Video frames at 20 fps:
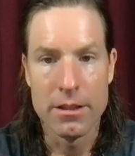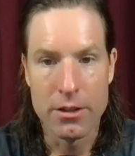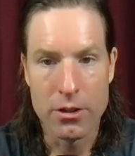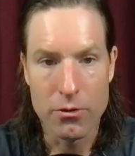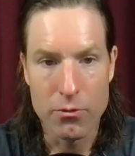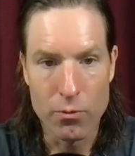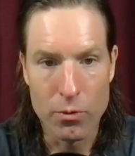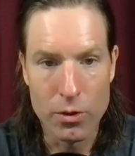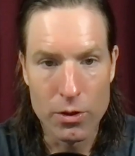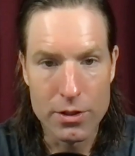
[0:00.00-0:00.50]
The
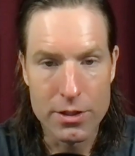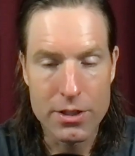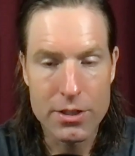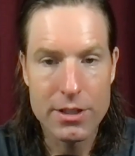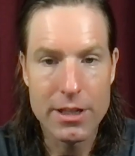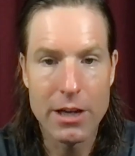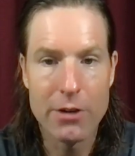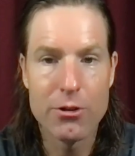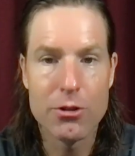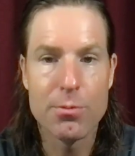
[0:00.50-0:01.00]
ruling
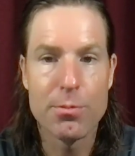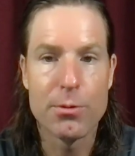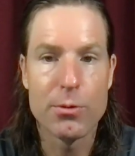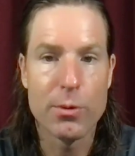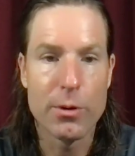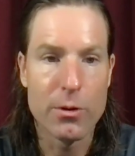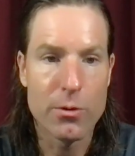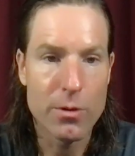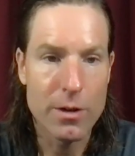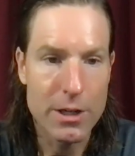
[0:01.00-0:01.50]
distinguished
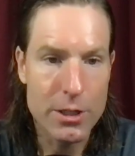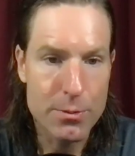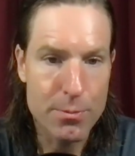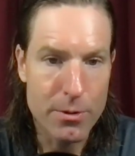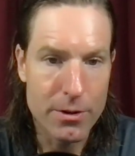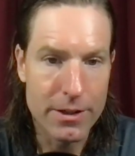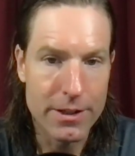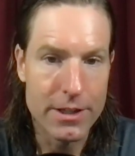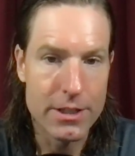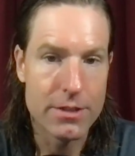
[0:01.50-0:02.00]
between
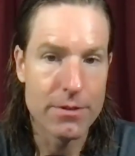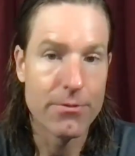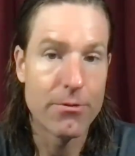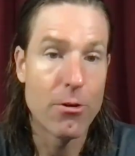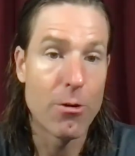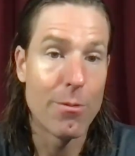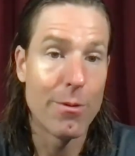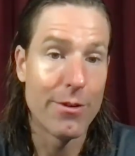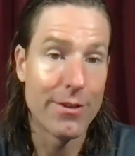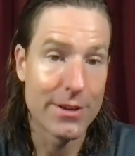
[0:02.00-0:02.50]
cross-burning as a
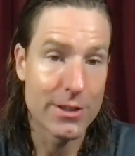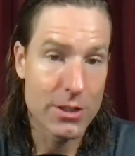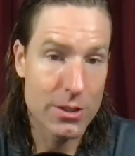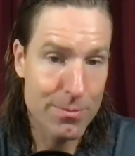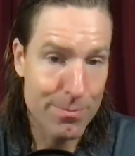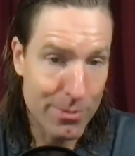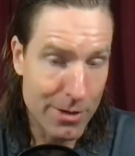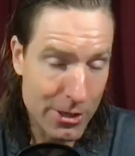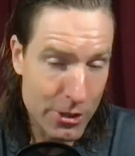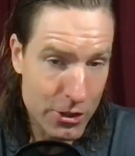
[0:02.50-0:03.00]
form of
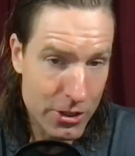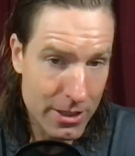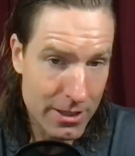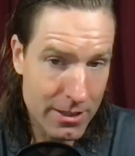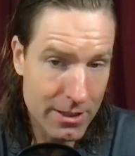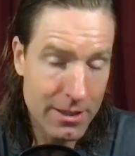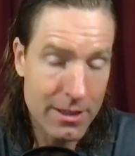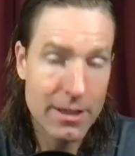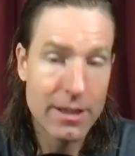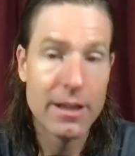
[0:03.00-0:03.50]

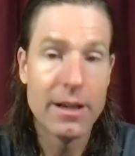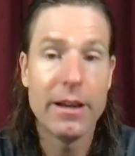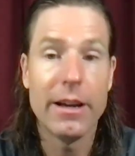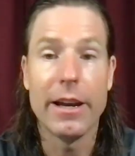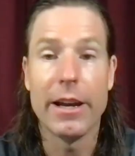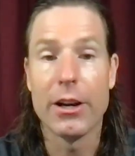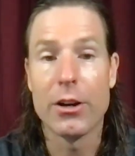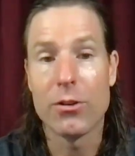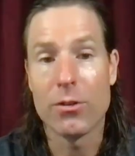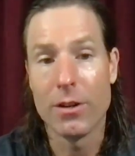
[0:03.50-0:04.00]
expression
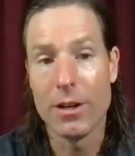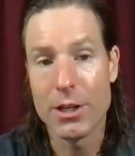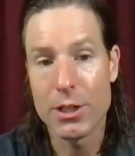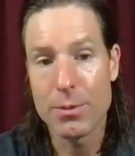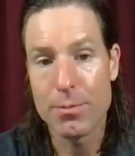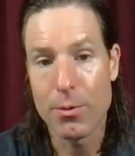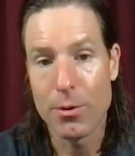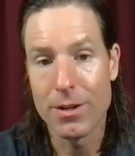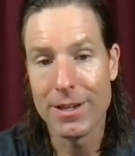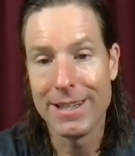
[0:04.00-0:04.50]
and
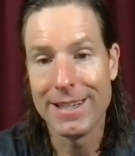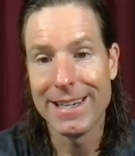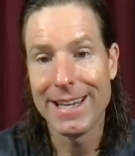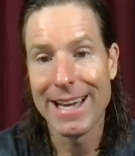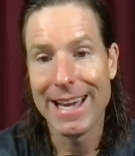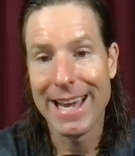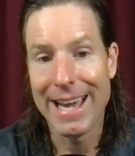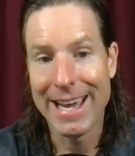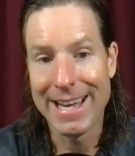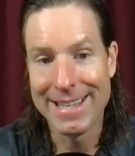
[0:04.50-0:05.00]
cross-burning
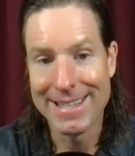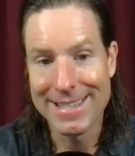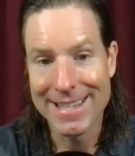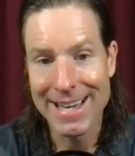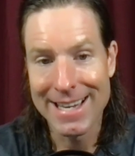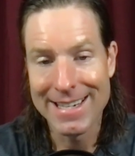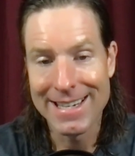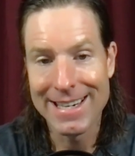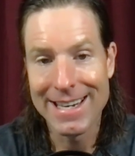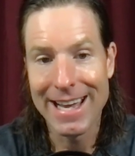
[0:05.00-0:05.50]

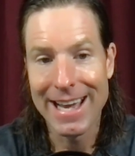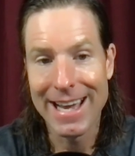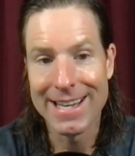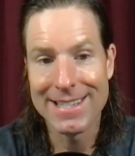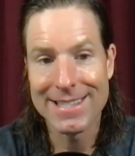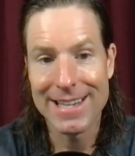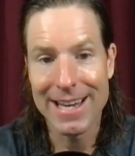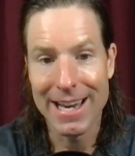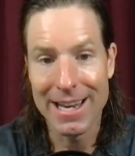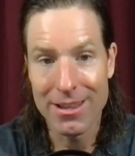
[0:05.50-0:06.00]
intended
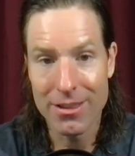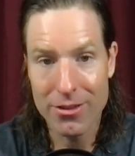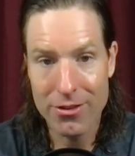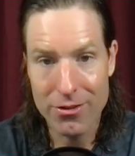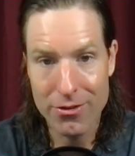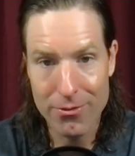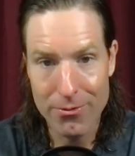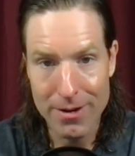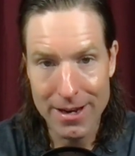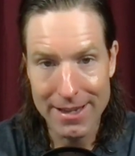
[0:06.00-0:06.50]
as a
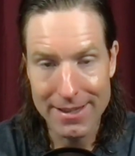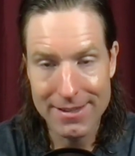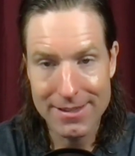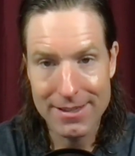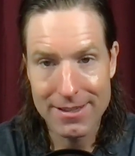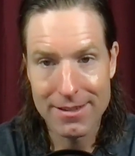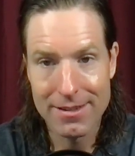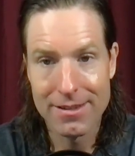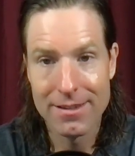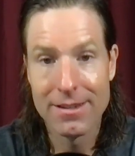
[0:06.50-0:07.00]

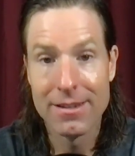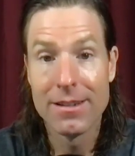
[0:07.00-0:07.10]
threat.